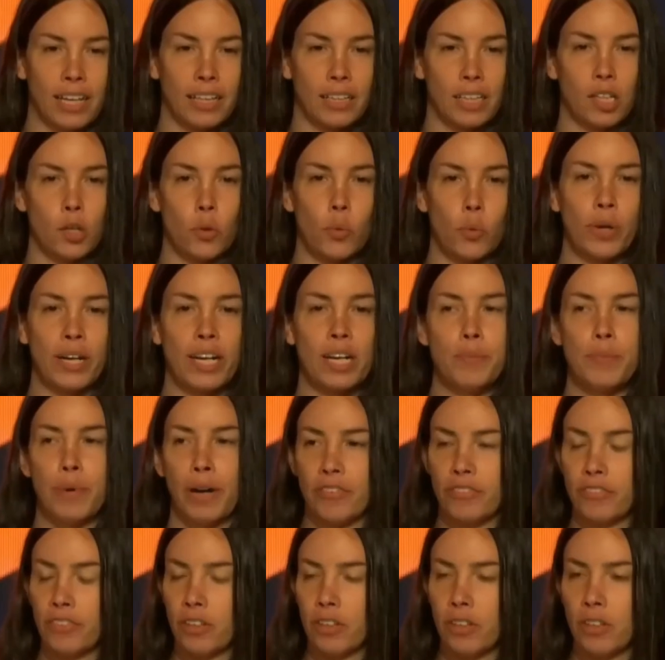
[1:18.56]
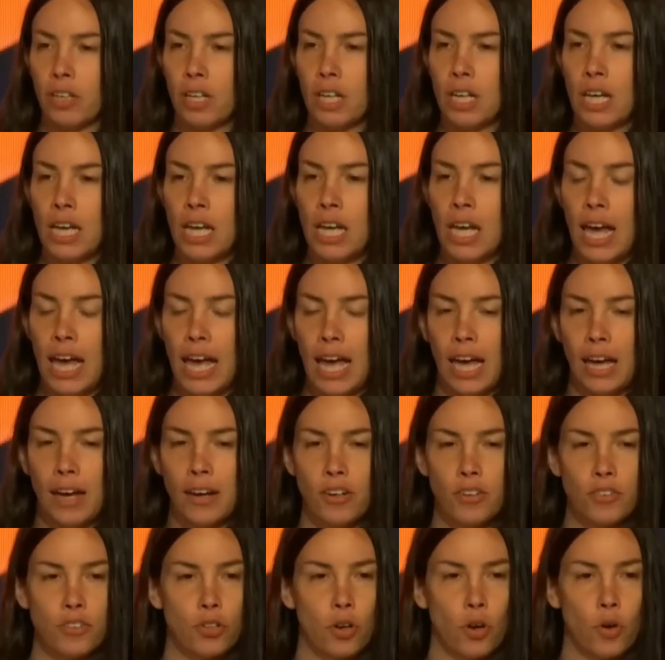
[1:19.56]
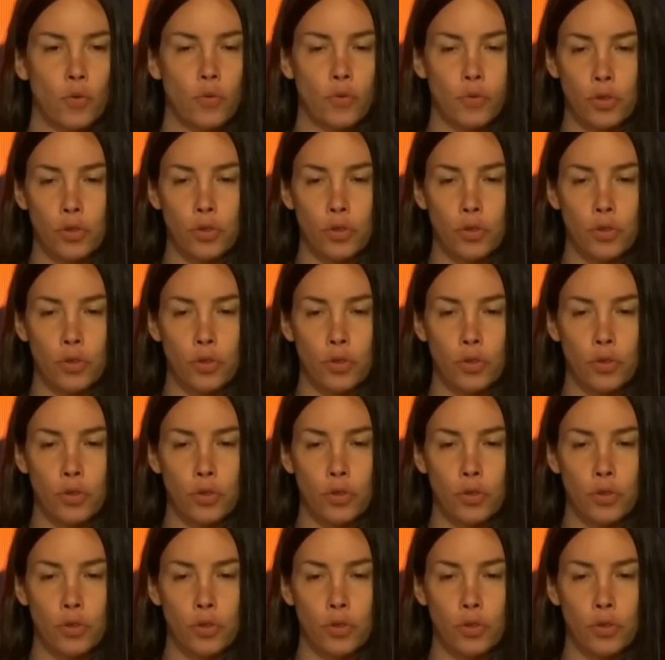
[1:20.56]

However, popular financial analyst Lyn